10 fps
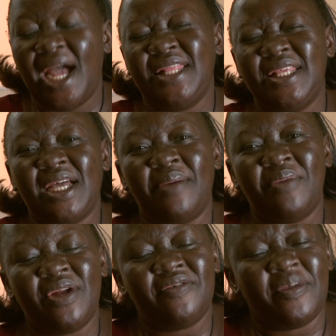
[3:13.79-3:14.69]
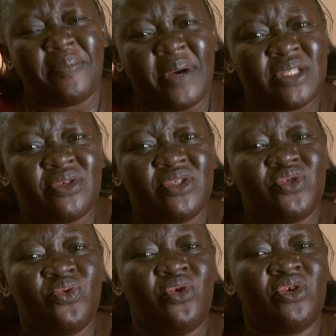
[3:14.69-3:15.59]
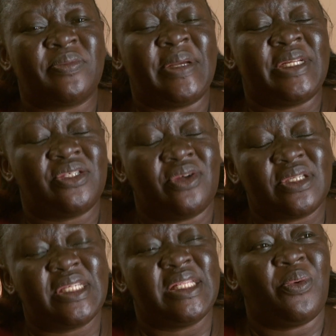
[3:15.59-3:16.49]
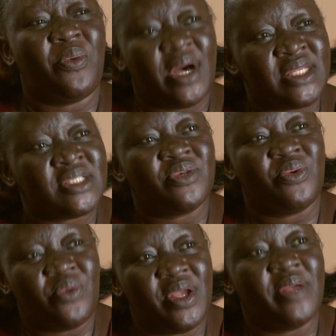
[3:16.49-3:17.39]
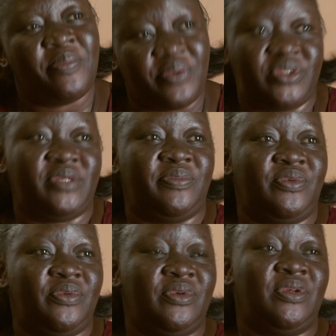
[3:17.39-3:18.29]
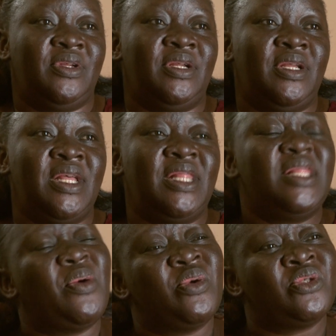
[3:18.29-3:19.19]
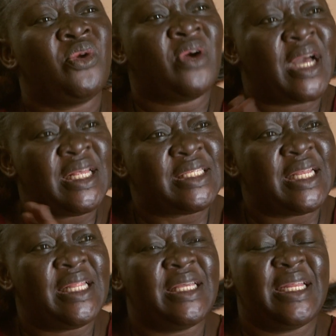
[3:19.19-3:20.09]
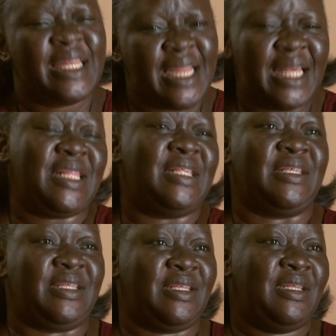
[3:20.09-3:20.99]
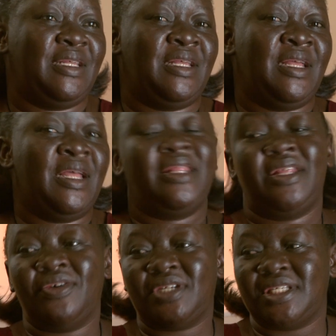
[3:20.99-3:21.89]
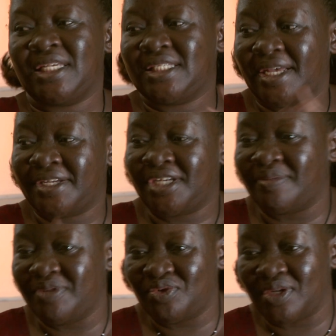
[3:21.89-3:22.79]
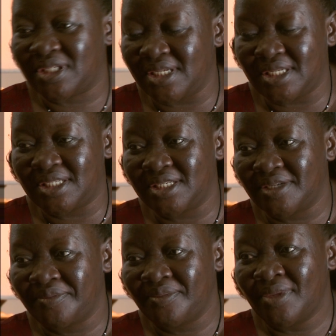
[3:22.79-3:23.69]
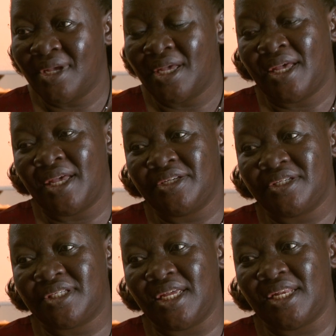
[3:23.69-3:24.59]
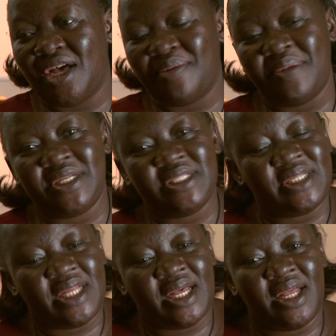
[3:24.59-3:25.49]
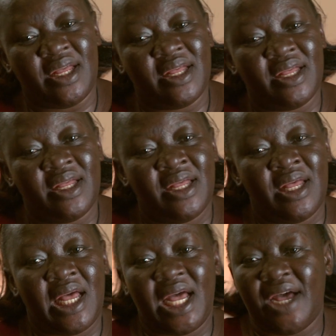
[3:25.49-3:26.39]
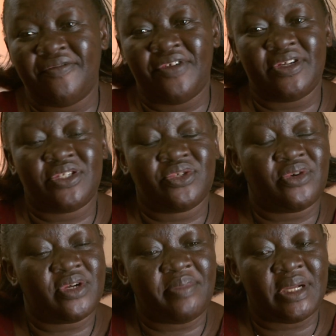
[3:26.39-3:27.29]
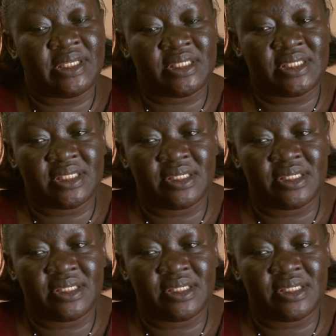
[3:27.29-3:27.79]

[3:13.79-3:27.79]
I think I'm one of the persons who got my results in the worst way possible. There was no counseling, nothing. The doctor just ushered me to a seat and she said, Now, Beldina, I'm very sorry, but